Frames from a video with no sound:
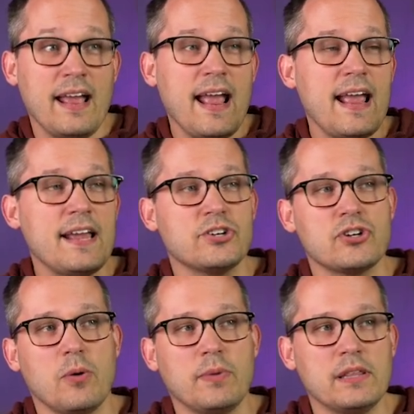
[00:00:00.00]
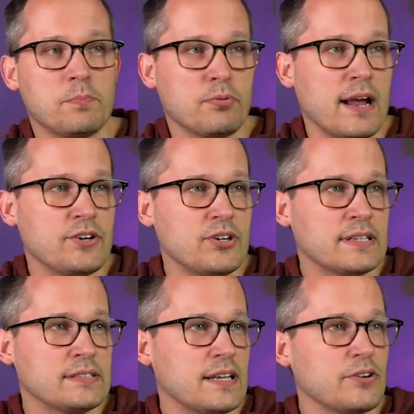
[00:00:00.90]
hey, show me the
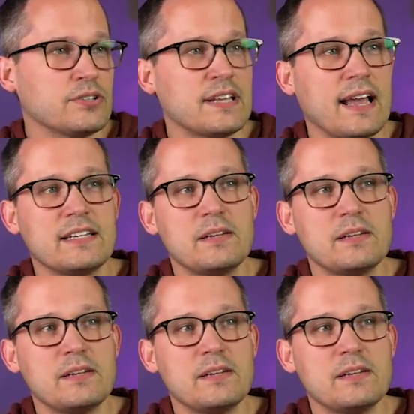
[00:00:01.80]
projects that are assigned